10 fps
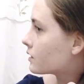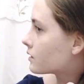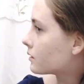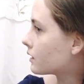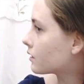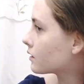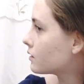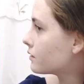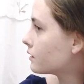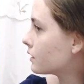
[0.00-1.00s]
So under,
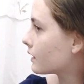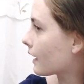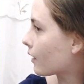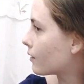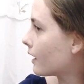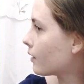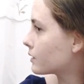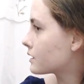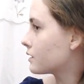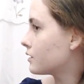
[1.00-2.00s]
over, now that
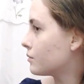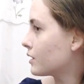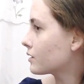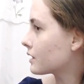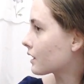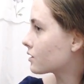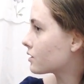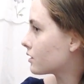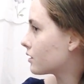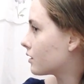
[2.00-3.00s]
one's the new middle
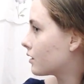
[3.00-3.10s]
section.